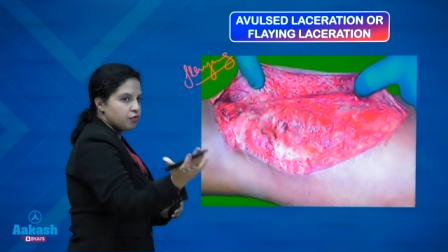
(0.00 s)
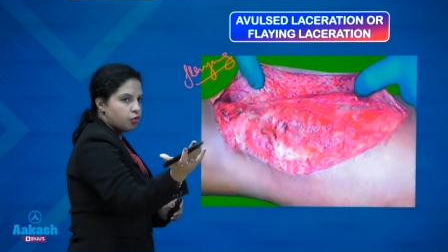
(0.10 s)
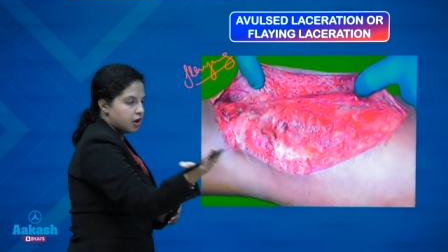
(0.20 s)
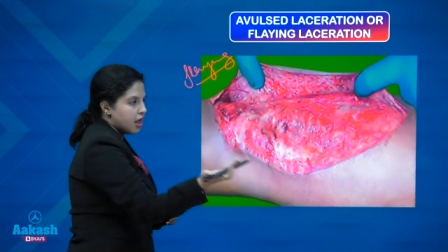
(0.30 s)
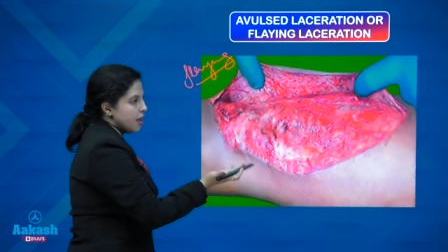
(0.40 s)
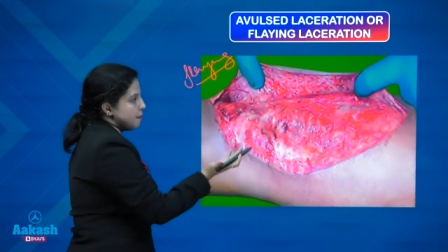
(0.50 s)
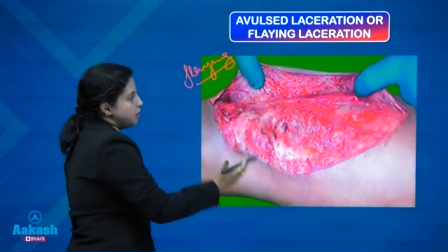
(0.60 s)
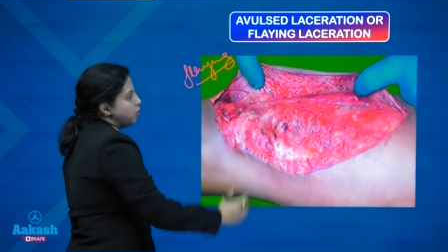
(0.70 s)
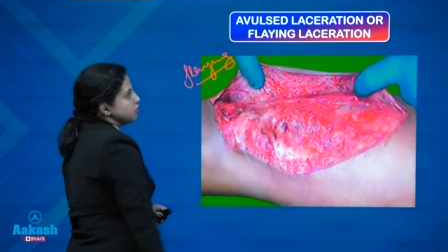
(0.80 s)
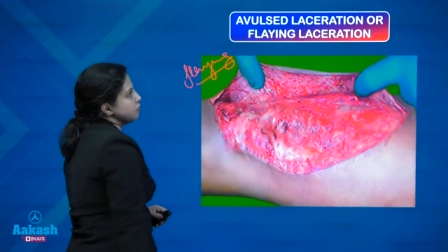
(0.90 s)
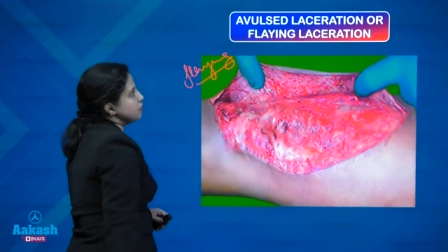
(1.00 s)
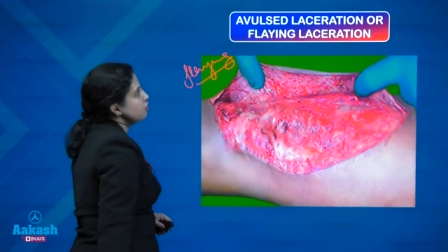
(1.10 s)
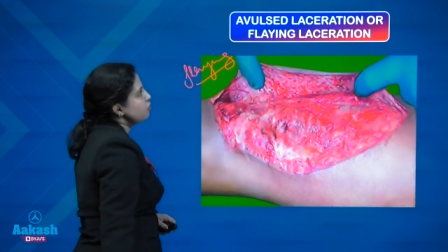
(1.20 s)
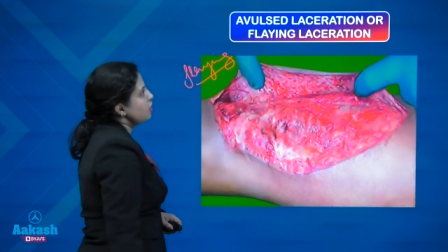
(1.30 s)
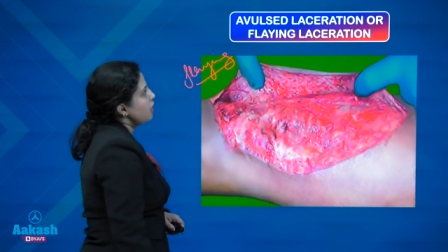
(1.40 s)
wound because of
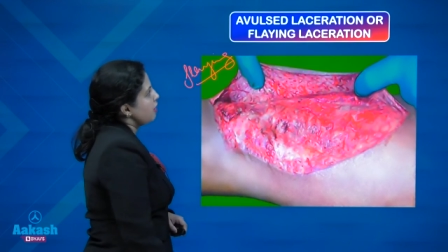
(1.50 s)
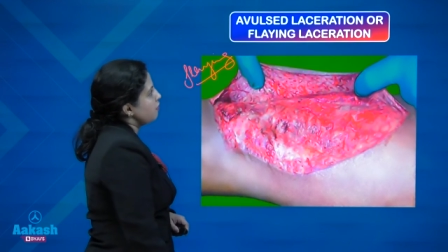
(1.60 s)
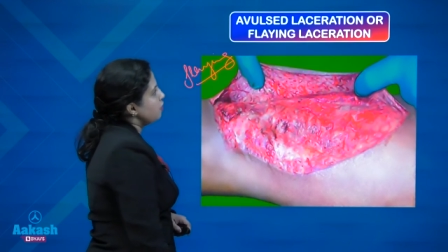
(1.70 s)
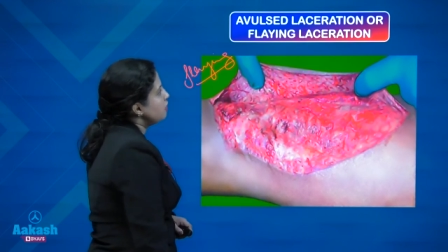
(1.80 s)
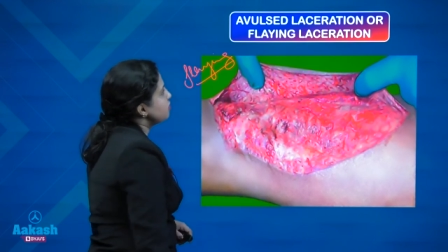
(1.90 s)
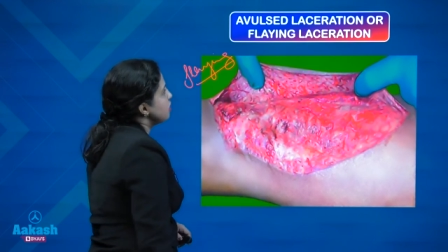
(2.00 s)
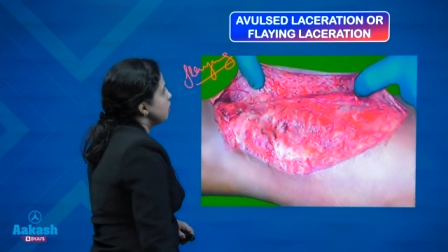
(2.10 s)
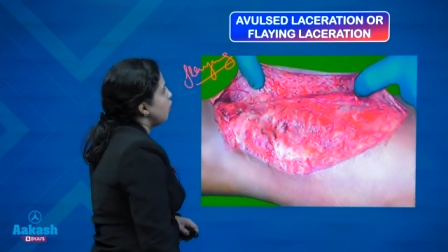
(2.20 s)
this avulsed